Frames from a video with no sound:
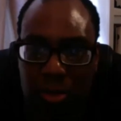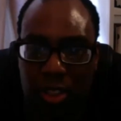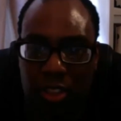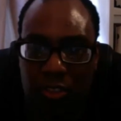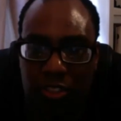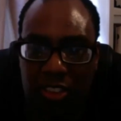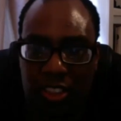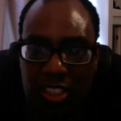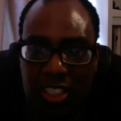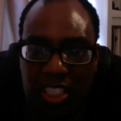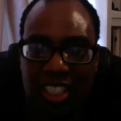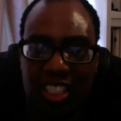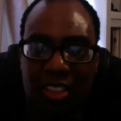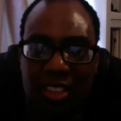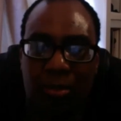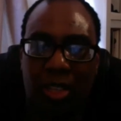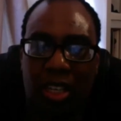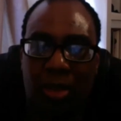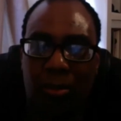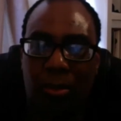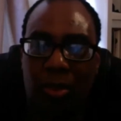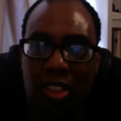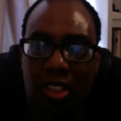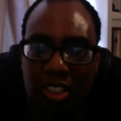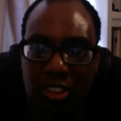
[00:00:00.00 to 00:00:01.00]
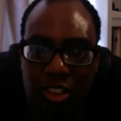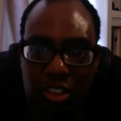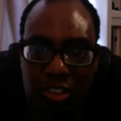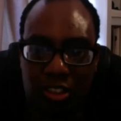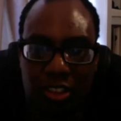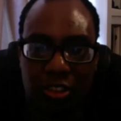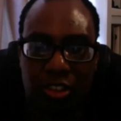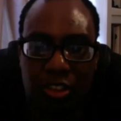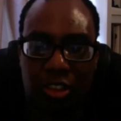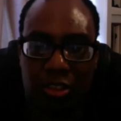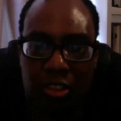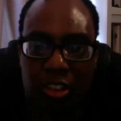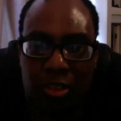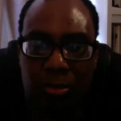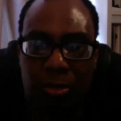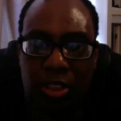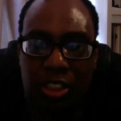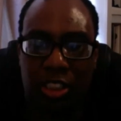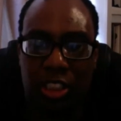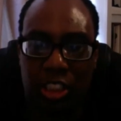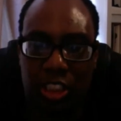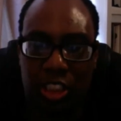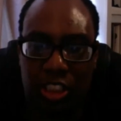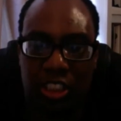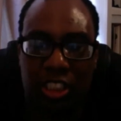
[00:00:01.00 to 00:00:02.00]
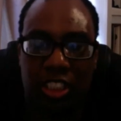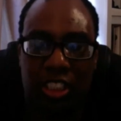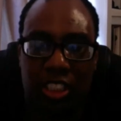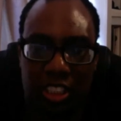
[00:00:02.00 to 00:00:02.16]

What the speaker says: Yeah, I love Bob Marley. He was a great musician.